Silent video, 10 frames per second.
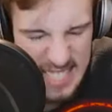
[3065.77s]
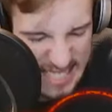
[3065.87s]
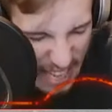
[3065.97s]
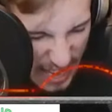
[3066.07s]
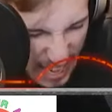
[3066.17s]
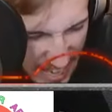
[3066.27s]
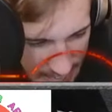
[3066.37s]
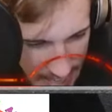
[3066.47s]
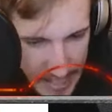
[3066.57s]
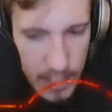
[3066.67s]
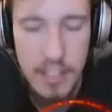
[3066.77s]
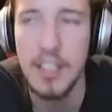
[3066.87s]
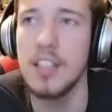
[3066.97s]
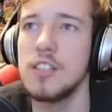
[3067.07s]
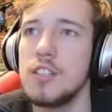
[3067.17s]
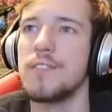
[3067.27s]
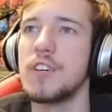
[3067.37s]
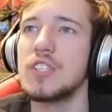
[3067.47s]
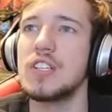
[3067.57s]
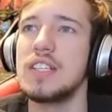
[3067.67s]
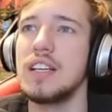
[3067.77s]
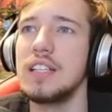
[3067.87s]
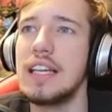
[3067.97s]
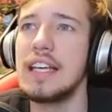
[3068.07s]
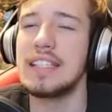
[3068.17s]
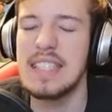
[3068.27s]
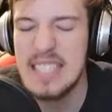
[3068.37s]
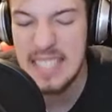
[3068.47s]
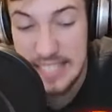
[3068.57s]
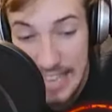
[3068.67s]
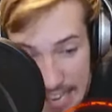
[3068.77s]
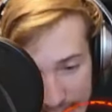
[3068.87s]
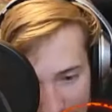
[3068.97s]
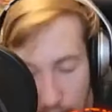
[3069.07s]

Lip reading: The versatility is insane.